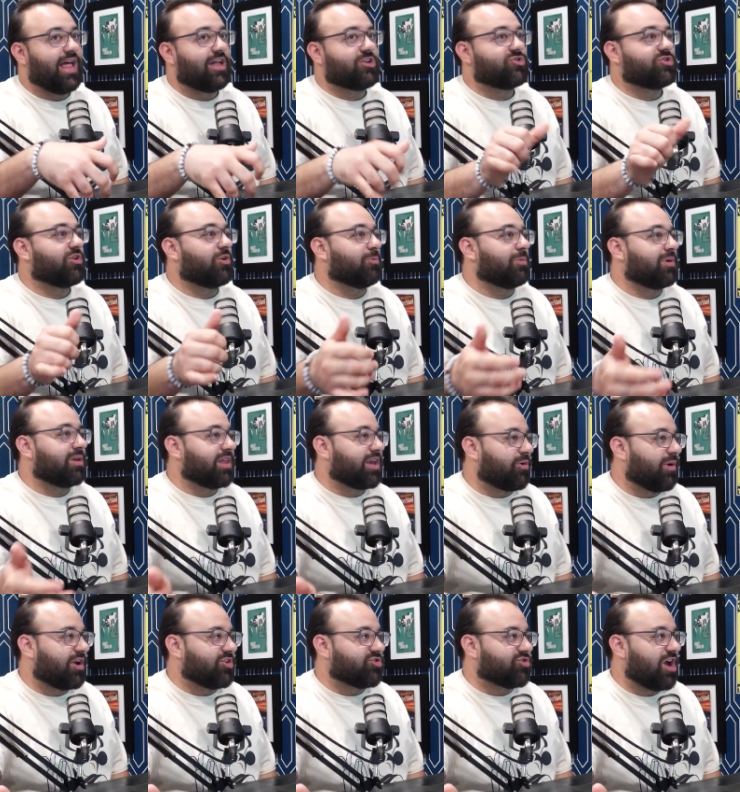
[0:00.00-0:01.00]
And she did a really
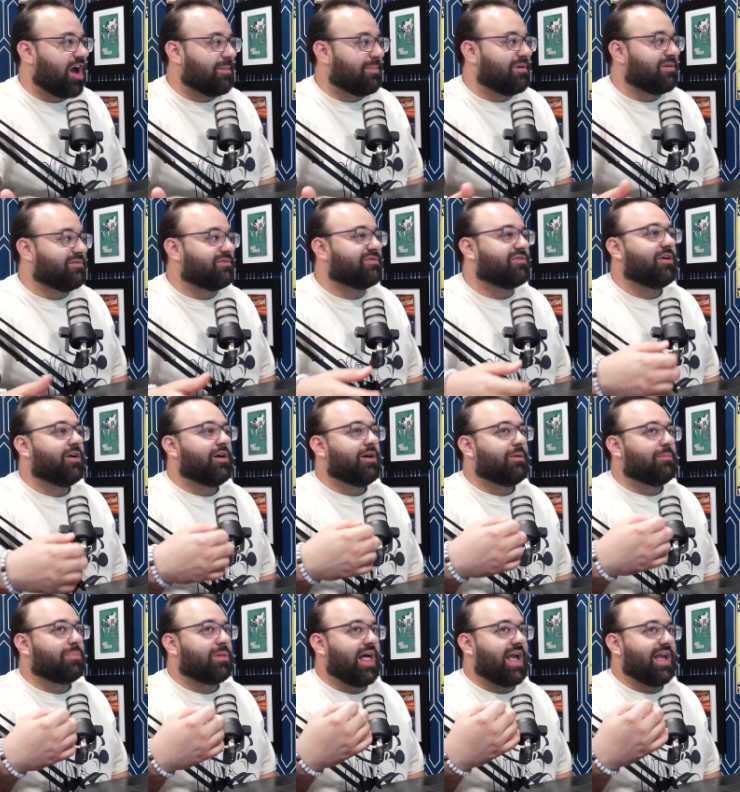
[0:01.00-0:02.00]
great job of
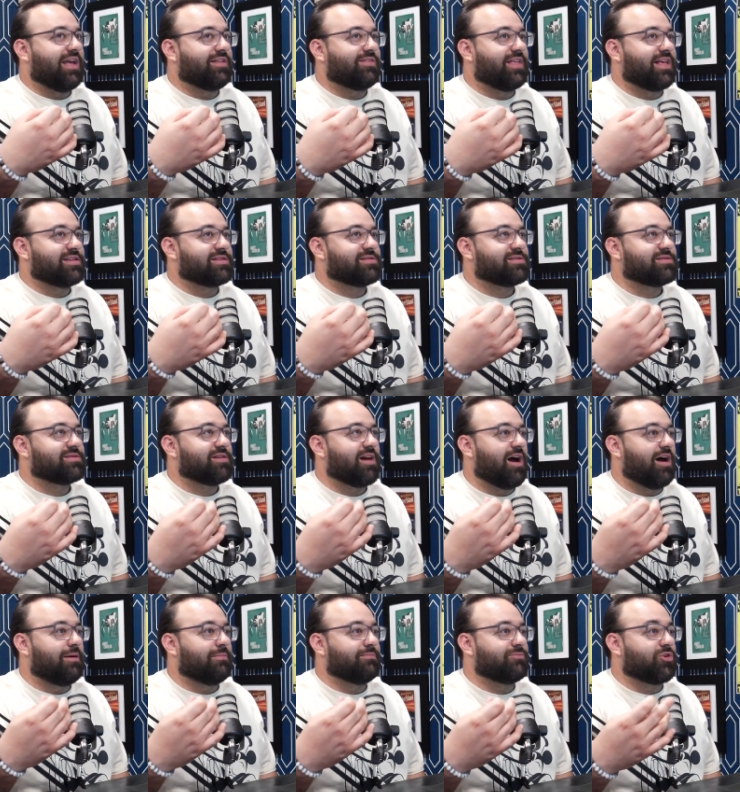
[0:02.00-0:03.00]
playing this
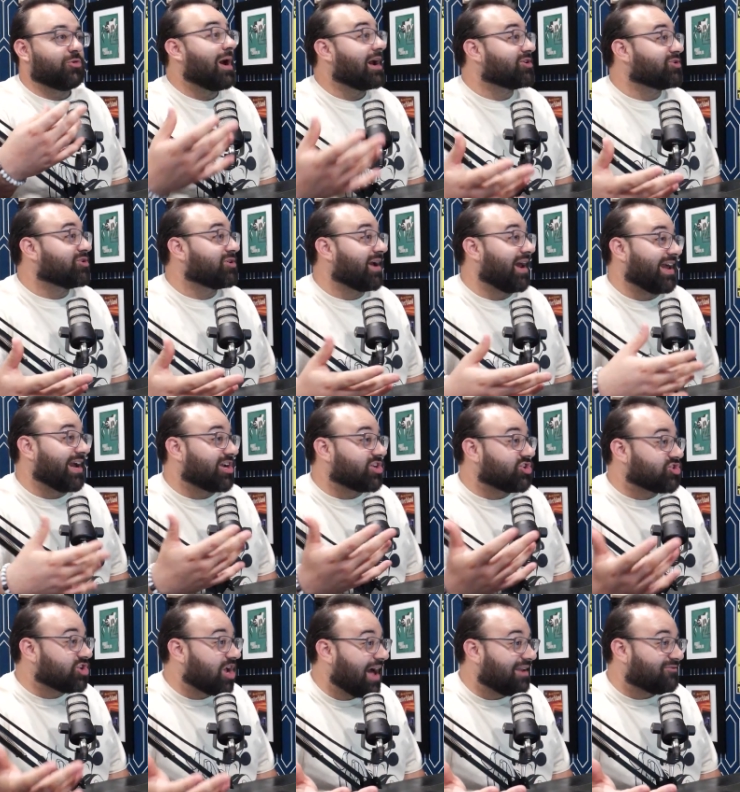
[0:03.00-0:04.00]
director, getting a
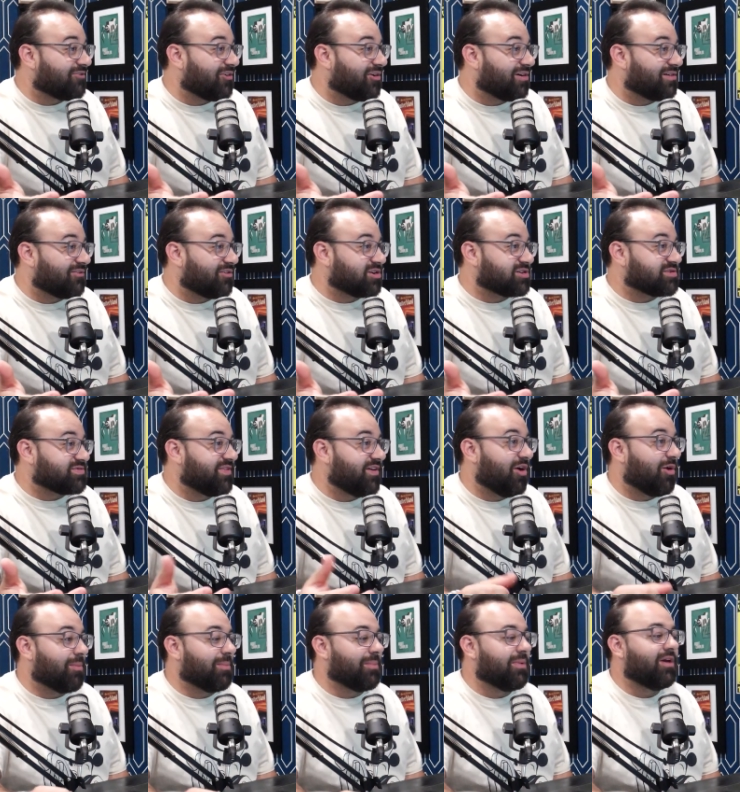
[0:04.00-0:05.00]
shot for her first
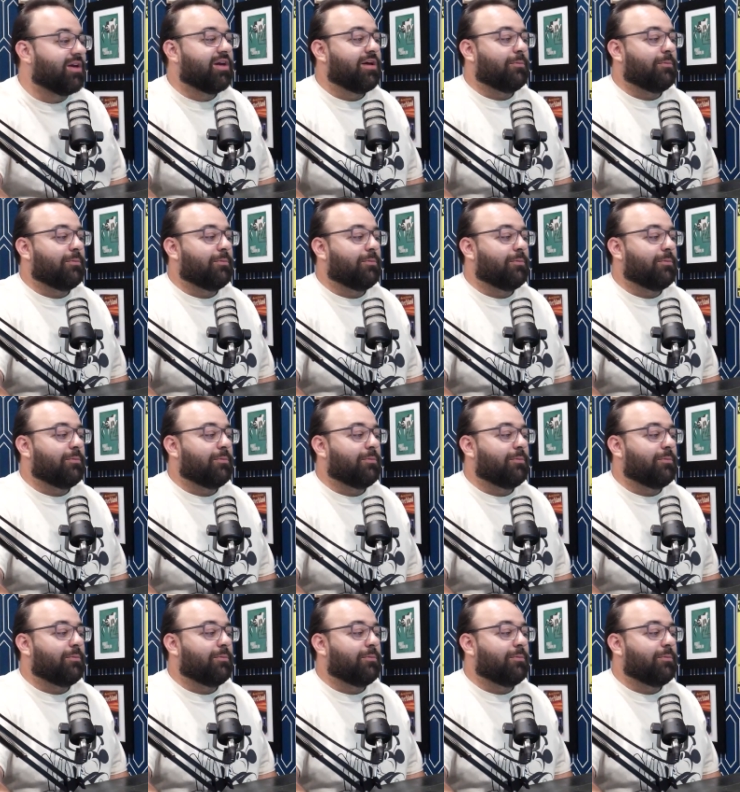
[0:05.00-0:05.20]
film,